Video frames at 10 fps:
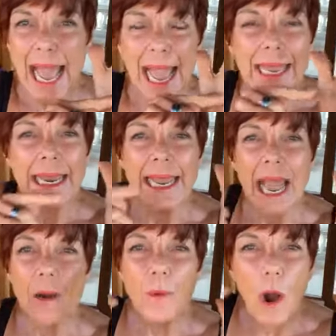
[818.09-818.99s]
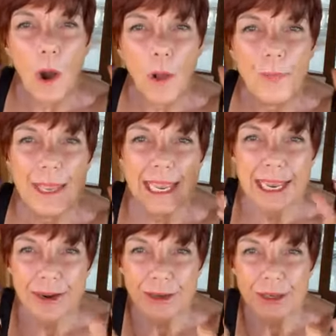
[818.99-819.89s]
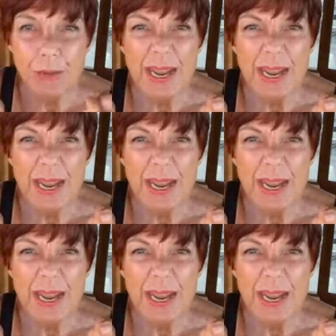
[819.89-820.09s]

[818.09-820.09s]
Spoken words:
And on the ears,